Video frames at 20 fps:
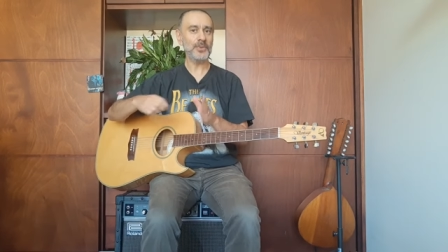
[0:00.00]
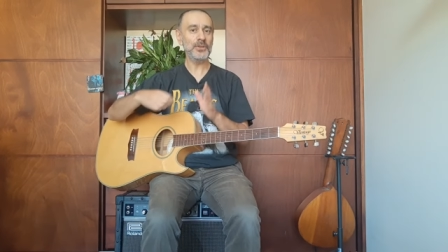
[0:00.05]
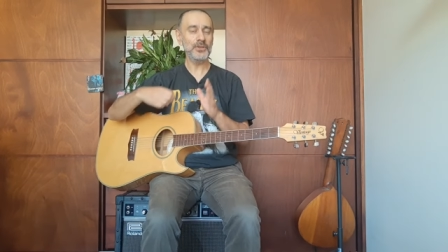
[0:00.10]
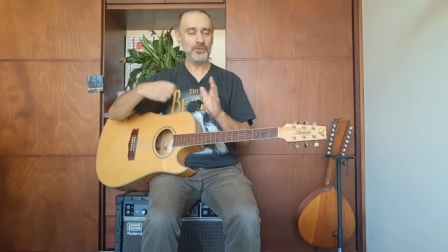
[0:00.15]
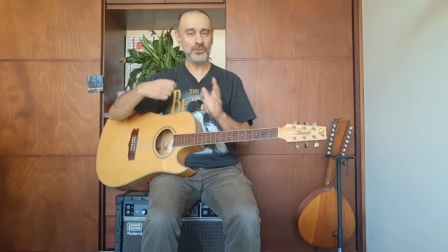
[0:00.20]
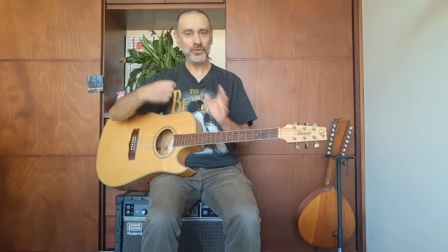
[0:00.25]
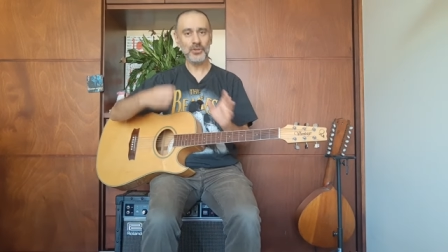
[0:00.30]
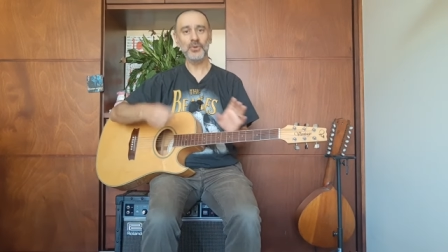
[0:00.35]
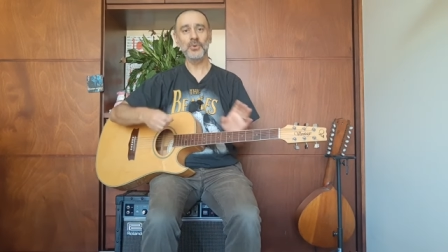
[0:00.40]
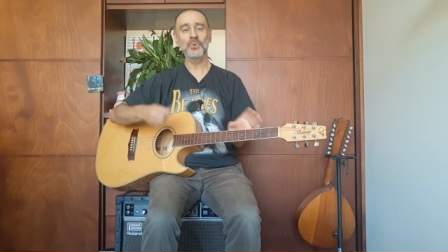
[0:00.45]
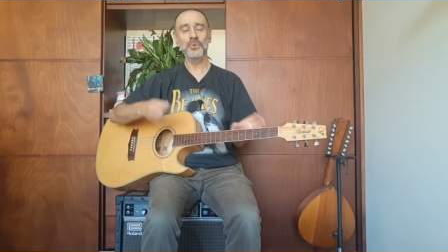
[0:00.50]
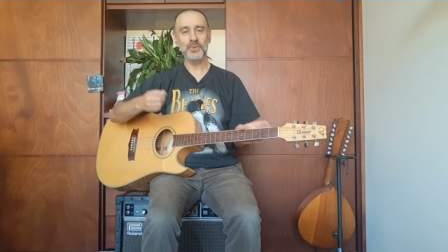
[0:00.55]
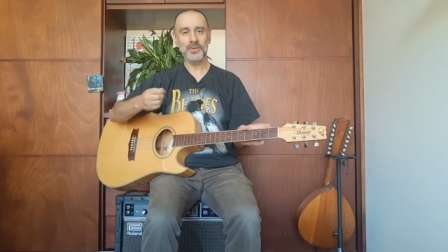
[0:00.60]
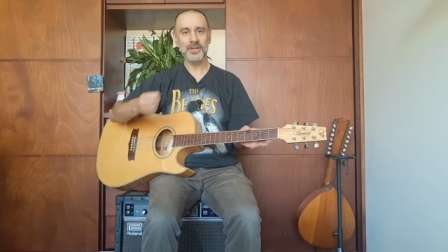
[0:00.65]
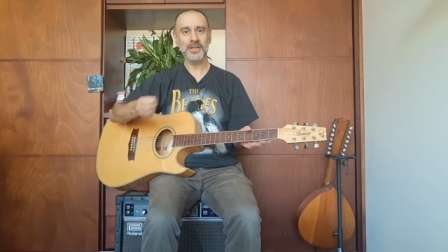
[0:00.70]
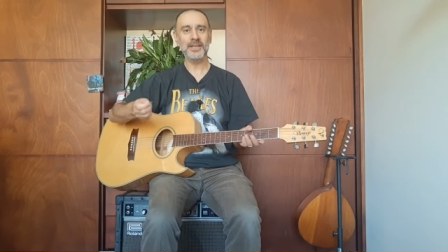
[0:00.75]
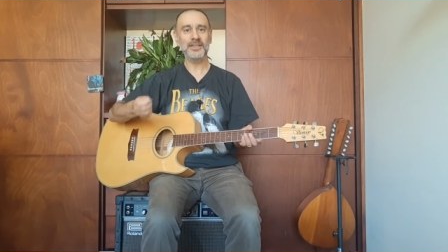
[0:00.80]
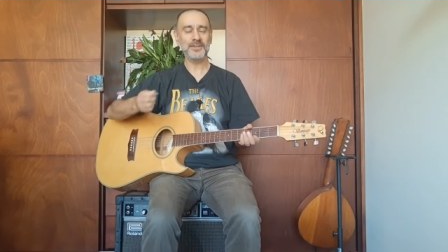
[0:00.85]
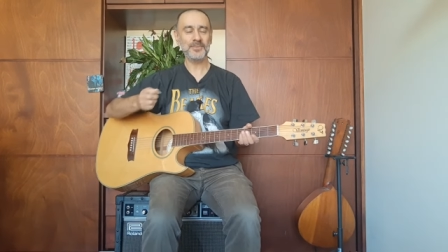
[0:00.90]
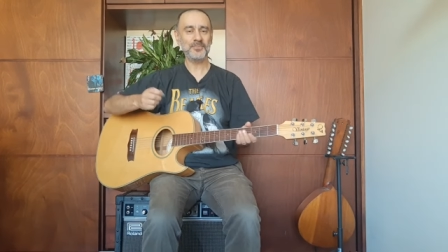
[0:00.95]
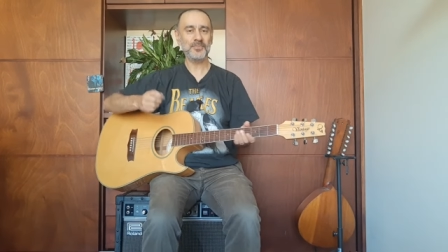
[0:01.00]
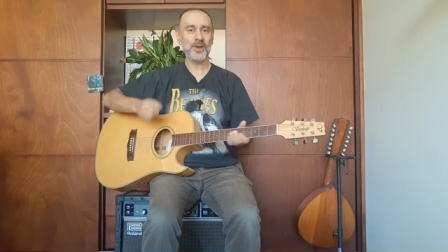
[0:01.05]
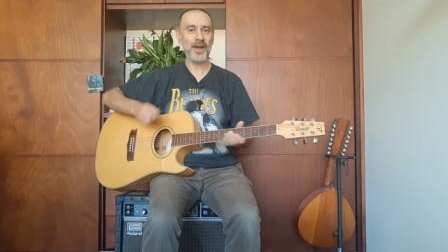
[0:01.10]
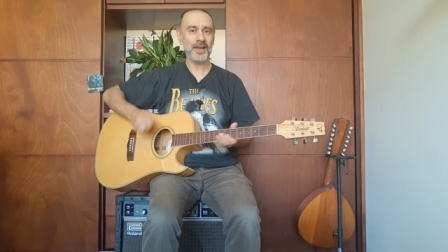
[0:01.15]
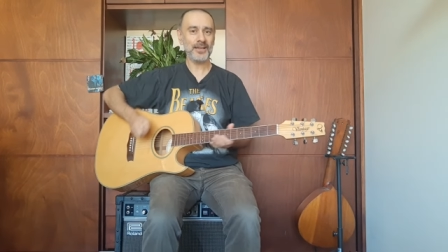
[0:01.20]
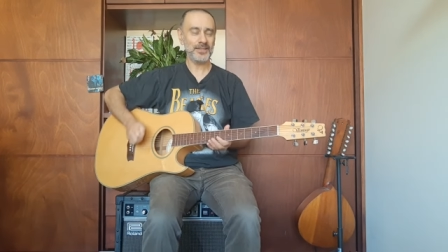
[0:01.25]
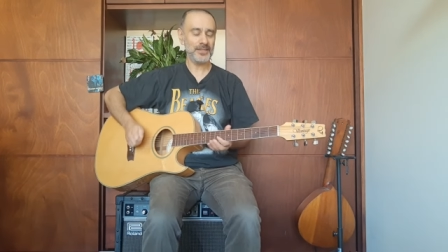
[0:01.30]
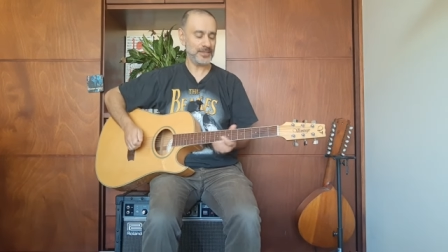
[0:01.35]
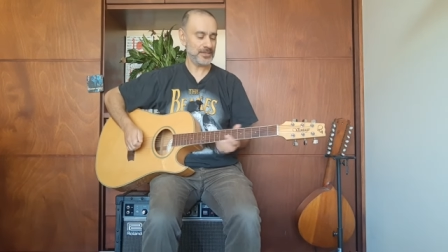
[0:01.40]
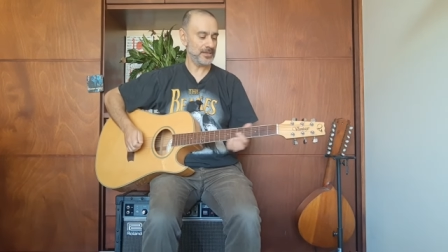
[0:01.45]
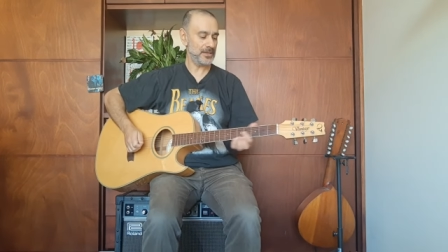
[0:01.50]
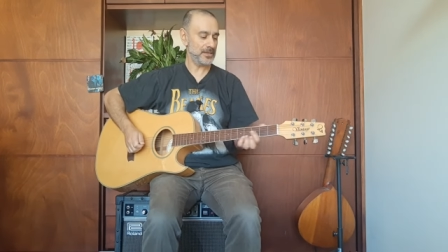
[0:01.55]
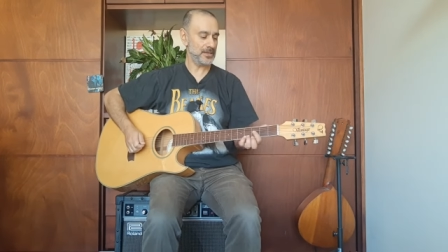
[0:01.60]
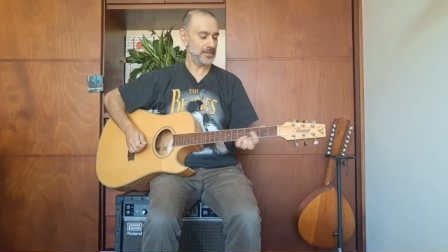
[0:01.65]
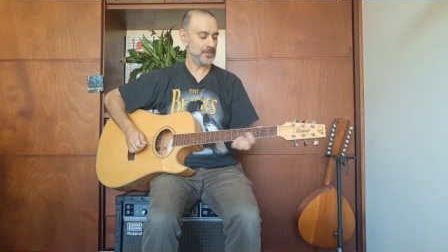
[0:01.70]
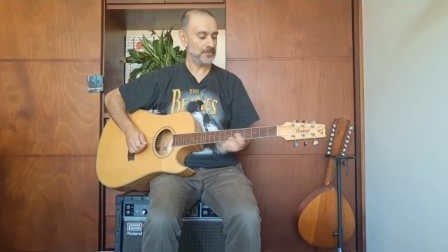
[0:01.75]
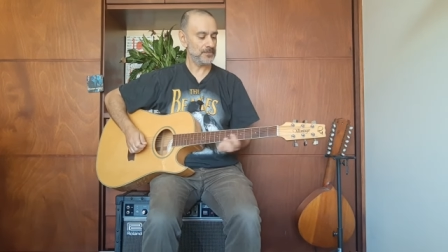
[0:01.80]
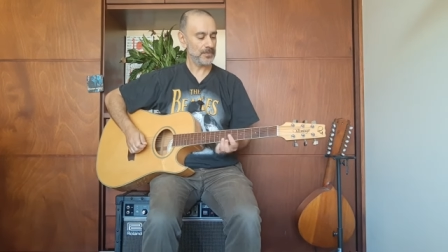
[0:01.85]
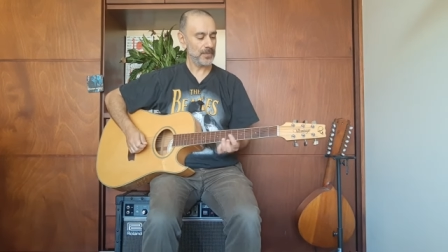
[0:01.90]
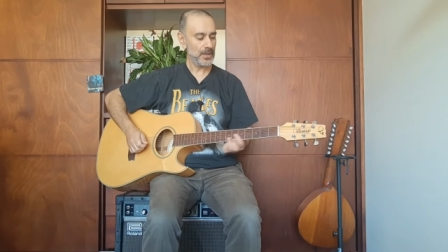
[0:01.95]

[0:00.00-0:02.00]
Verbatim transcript: You do need to practice this,